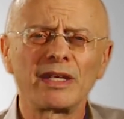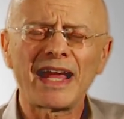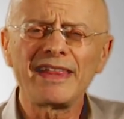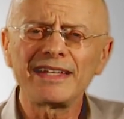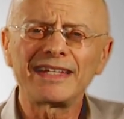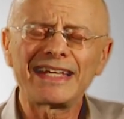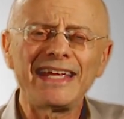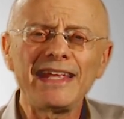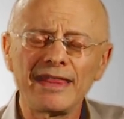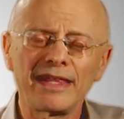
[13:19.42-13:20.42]
I think the
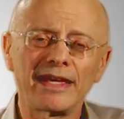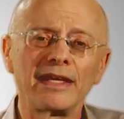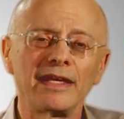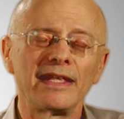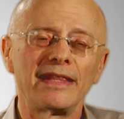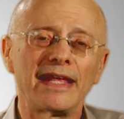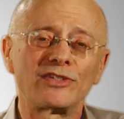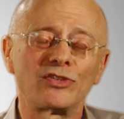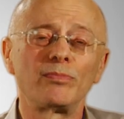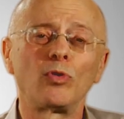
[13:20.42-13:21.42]
key thing
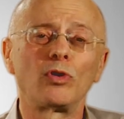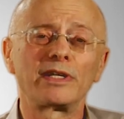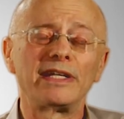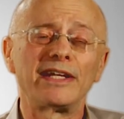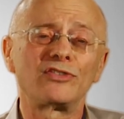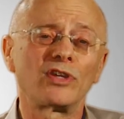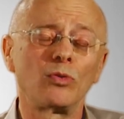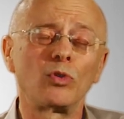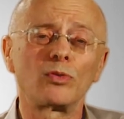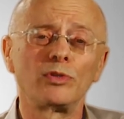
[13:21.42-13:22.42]
that's important as I
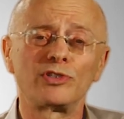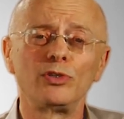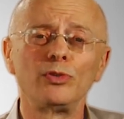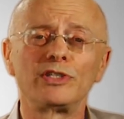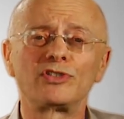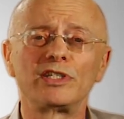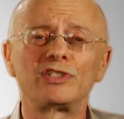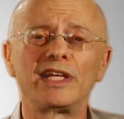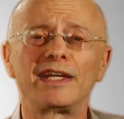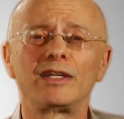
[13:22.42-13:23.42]
work with students
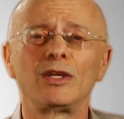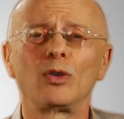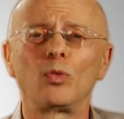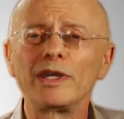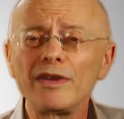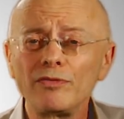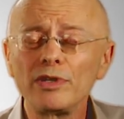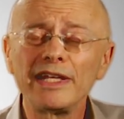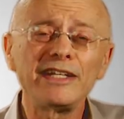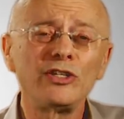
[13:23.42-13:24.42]
is that whatever
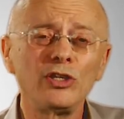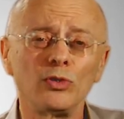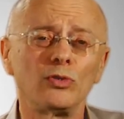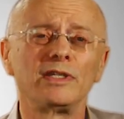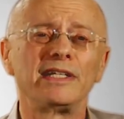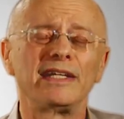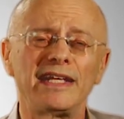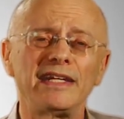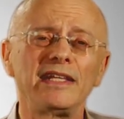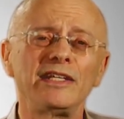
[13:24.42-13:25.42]
they do in
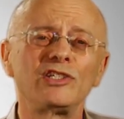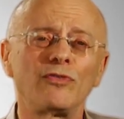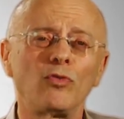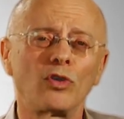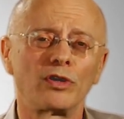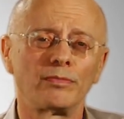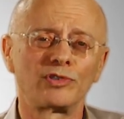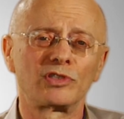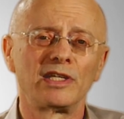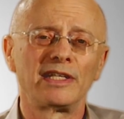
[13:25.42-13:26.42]
any of these
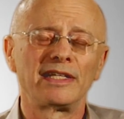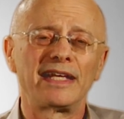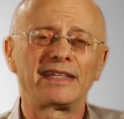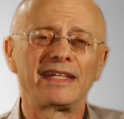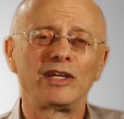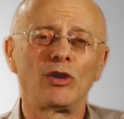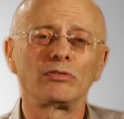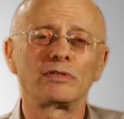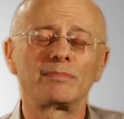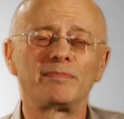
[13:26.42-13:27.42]
forums, that they
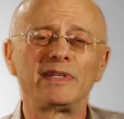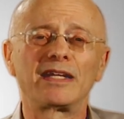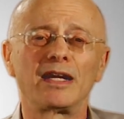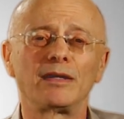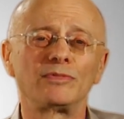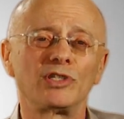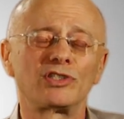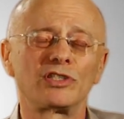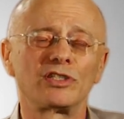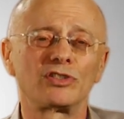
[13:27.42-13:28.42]
don't become
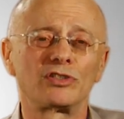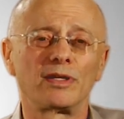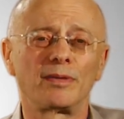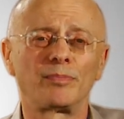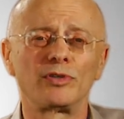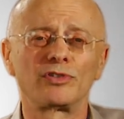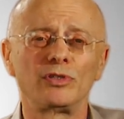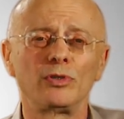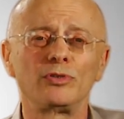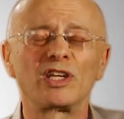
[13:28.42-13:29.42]
just a
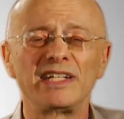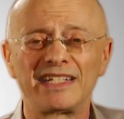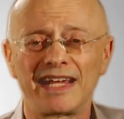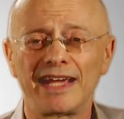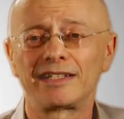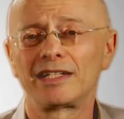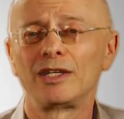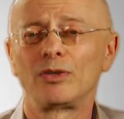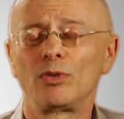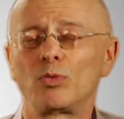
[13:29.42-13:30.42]
person who's content
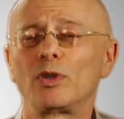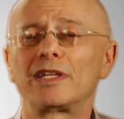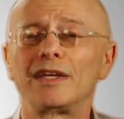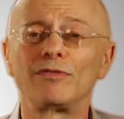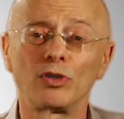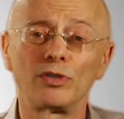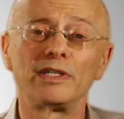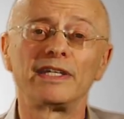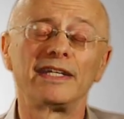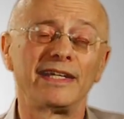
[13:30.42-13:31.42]
with what they've
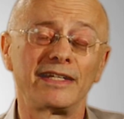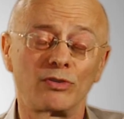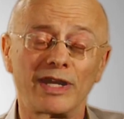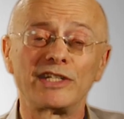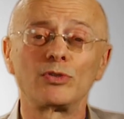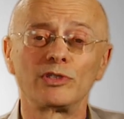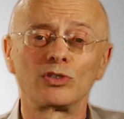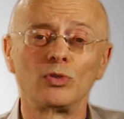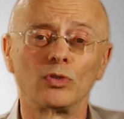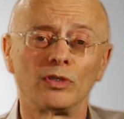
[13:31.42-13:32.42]
learned in graduate
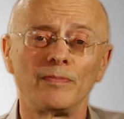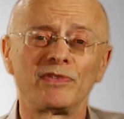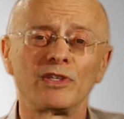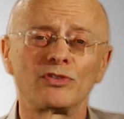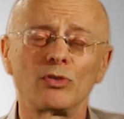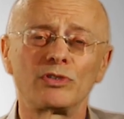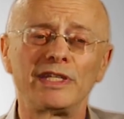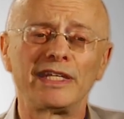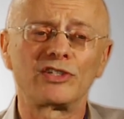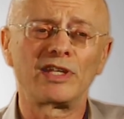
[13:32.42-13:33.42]
school. So to
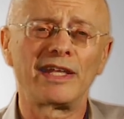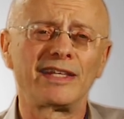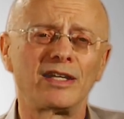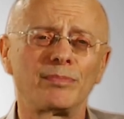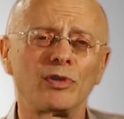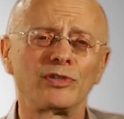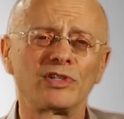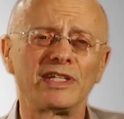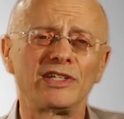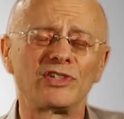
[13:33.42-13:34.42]
the extent that a
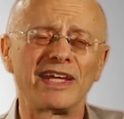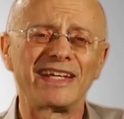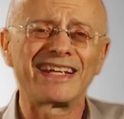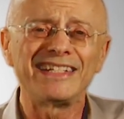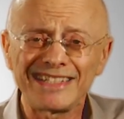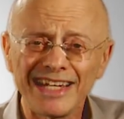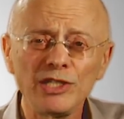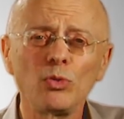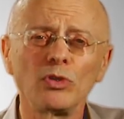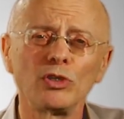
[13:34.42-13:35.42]
person is a
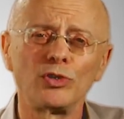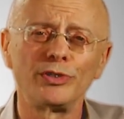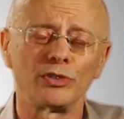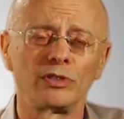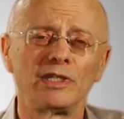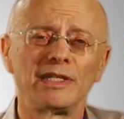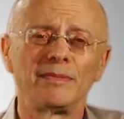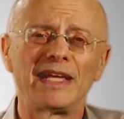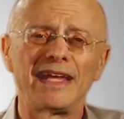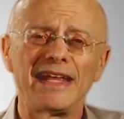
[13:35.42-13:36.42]
continual learner,
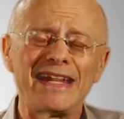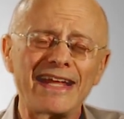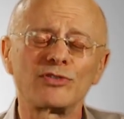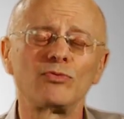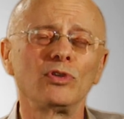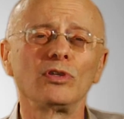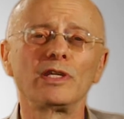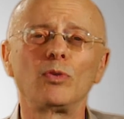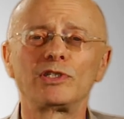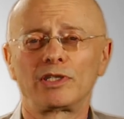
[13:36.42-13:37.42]
and that's
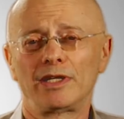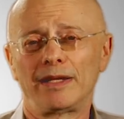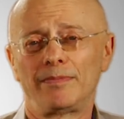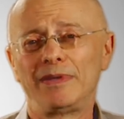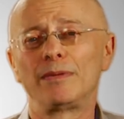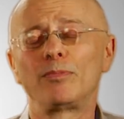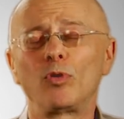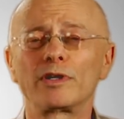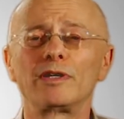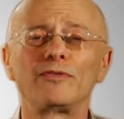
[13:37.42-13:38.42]
really what's going to be
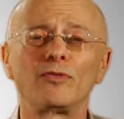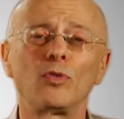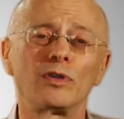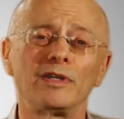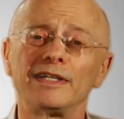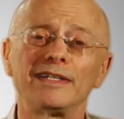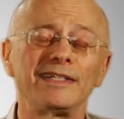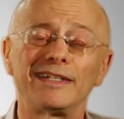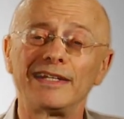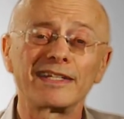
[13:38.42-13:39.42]
important for
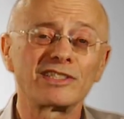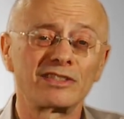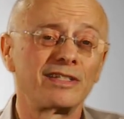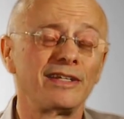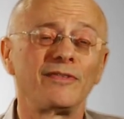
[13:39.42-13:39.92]
the next